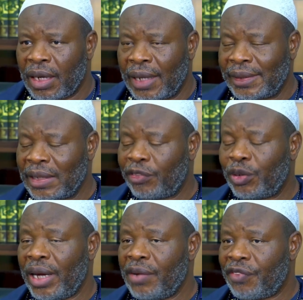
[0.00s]
as if
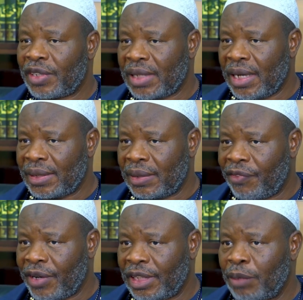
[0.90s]
to emphasize the
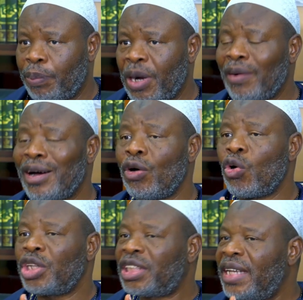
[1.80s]
fact that power
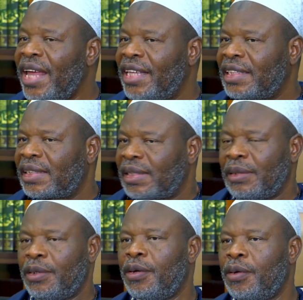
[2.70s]

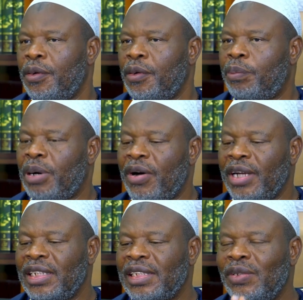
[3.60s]
alternates
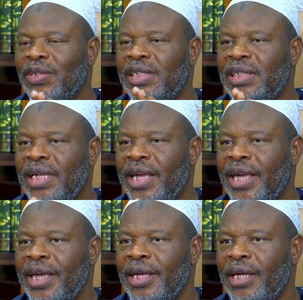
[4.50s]
Power does not
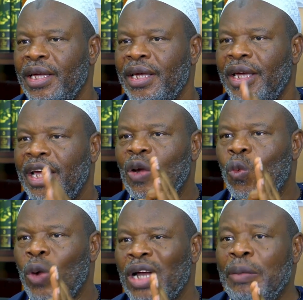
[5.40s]
stay
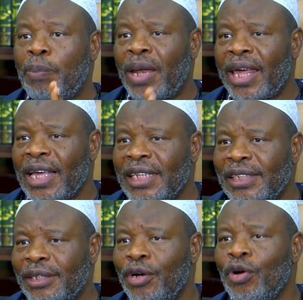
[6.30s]
in one
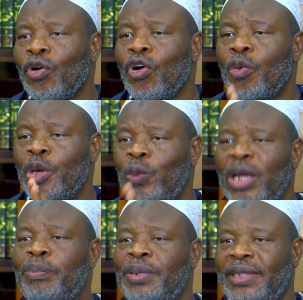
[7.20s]
place or with
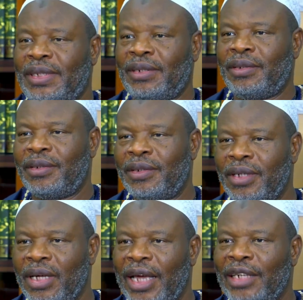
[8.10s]
one person.
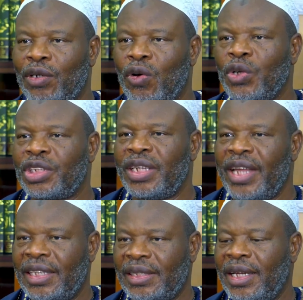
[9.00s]
It
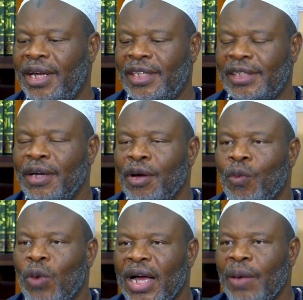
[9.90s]
alternates. That is
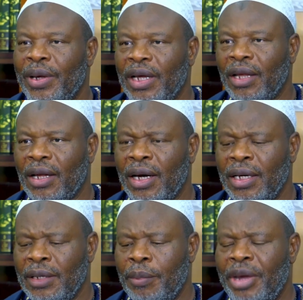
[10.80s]
why when
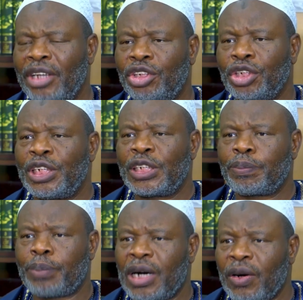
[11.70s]
Allah
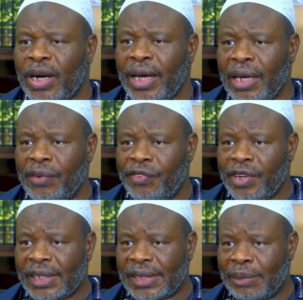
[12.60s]
mentioned power in
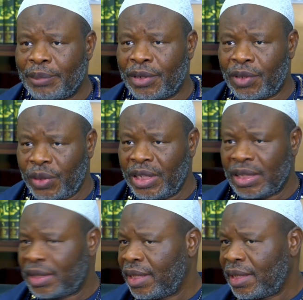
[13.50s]
verse number
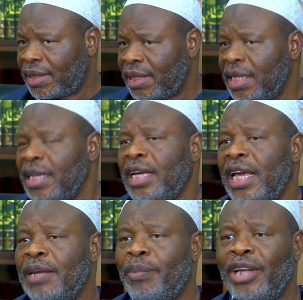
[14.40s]
26,
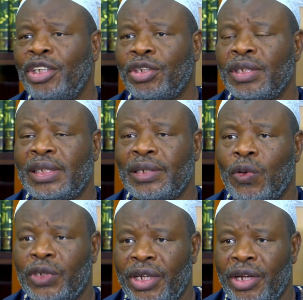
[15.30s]
it mentions the
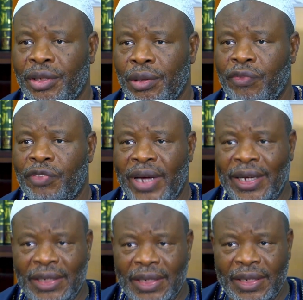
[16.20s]
alternation of
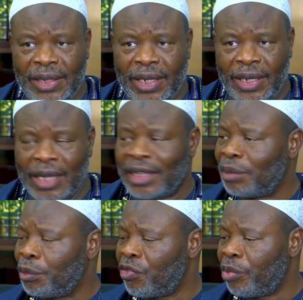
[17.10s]
night and day and
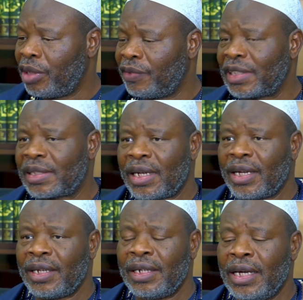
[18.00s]
the movement of the
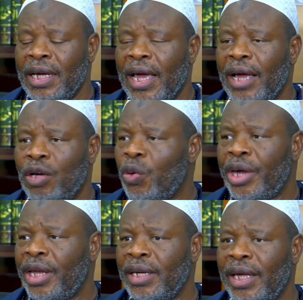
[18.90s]
sun
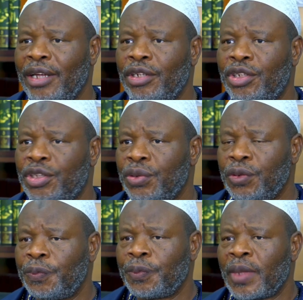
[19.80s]
going
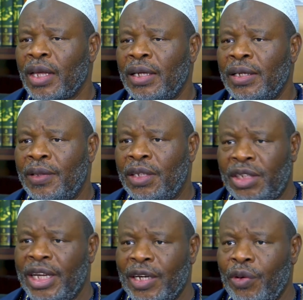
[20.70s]
into the
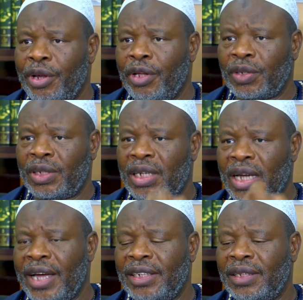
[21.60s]
day going into the
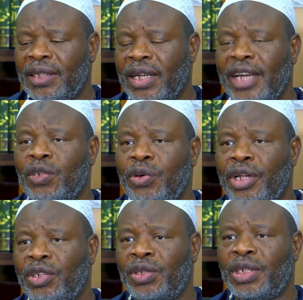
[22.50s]
night and the night going
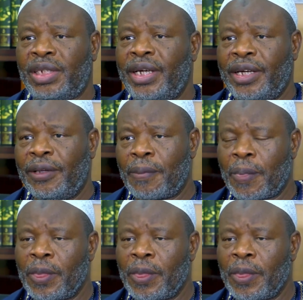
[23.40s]
into the day